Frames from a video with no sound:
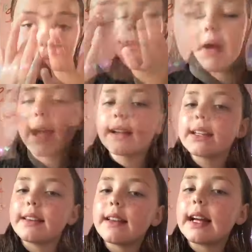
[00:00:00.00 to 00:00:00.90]
I'm back
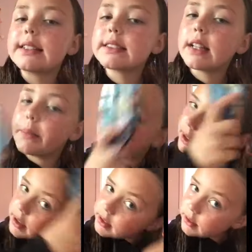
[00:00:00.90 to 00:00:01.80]
in the next clip.
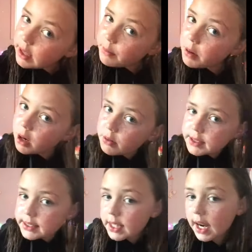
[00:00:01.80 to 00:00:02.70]
So that part
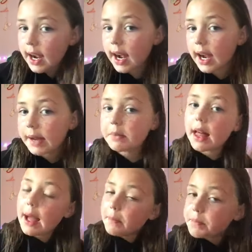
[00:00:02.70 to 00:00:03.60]
was time
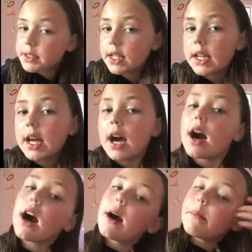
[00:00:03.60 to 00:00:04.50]
lapse.
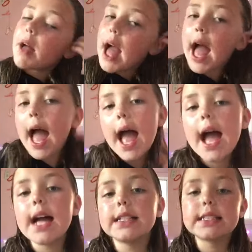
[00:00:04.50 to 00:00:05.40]
Um,
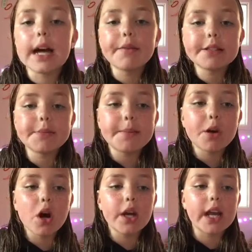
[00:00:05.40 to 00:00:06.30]
and that was me
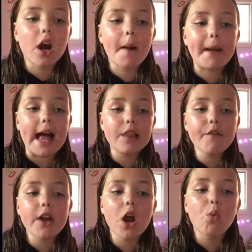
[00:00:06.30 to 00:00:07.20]
putting on my
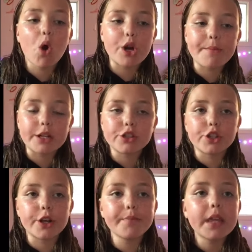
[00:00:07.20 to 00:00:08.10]
aloe vera water
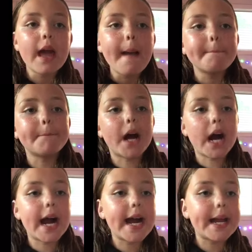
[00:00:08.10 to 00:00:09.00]
mixture,
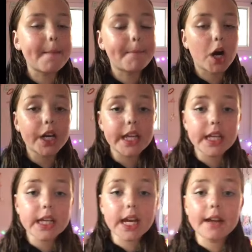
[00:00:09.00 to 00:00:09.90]
my
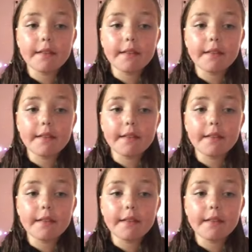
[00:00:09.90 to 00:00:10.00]
body